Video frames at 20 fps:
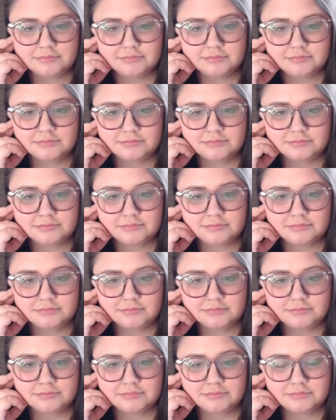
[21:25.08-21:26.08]

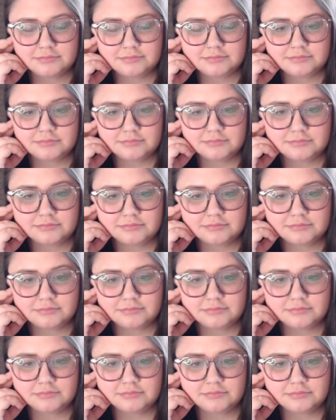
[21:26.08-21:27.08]

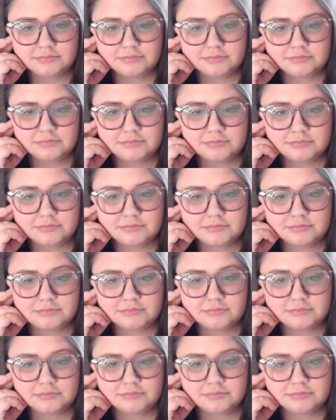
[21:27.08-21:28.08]

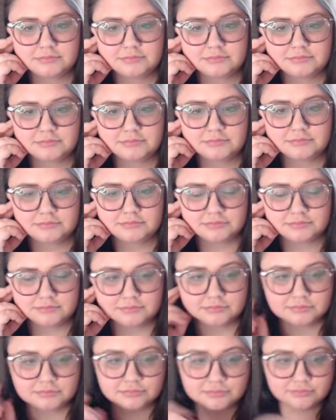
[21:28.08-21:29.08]

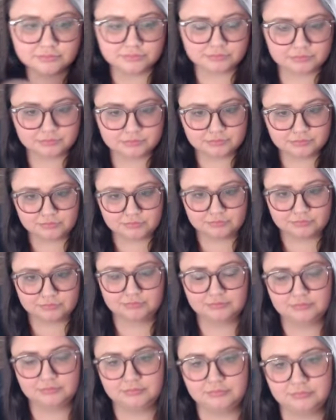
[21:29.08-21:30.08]

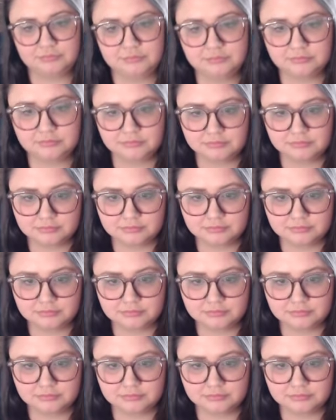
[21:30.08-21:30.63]
[no speech]